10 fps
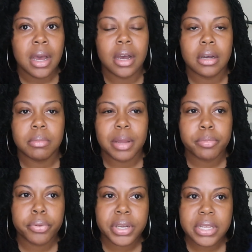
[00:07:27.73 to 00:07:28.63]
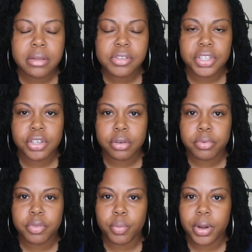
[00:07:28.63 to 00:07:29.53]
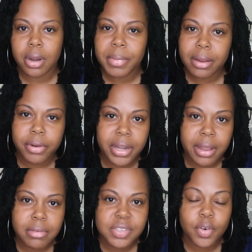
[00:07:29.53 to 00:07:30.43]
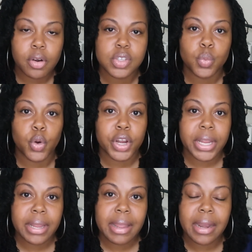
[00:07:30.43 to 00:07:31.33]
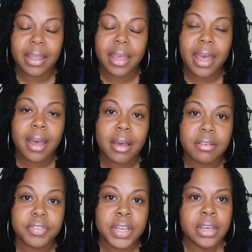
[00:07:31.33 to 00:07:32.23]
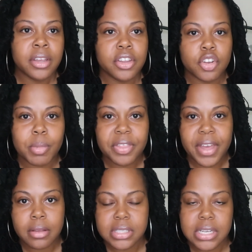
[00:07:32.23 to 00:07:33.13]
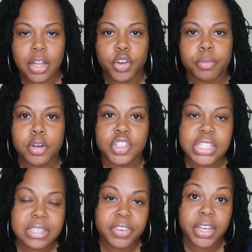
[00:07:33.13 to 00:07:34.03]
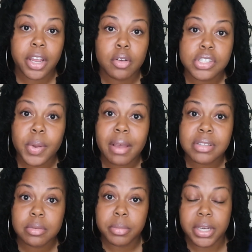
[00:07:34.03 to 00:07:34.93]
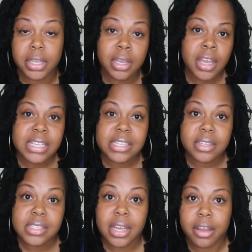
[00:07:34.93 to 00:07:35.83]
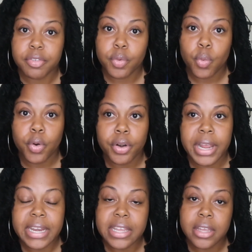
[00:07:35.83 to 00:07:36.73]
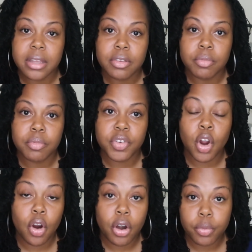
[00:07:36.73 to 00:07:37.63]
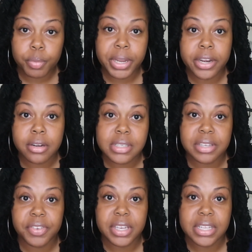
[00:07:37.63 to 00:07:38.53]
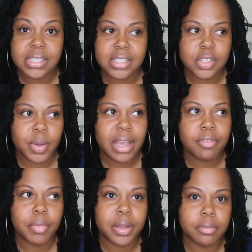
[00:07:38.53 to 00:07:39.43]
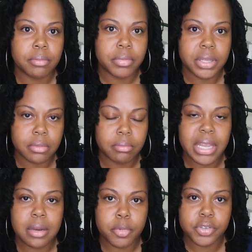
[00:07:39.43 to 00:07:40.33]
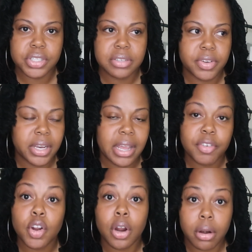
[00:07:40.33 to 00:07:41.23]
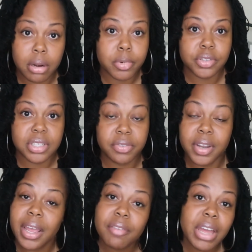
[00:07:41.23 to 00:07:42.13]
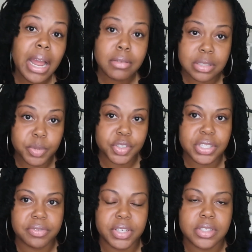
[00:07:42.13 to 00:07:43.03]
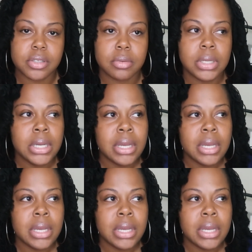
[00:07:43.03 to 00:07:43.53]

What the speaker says: I'm pretty secure with where I'm at right now as far as working, and I have, you know, my $1,000 emergency fund. I also have some money set aside for any car repairs if it needs it. So I have my main emergency fund, I have a car emergency fund, I have a house emergency fund. So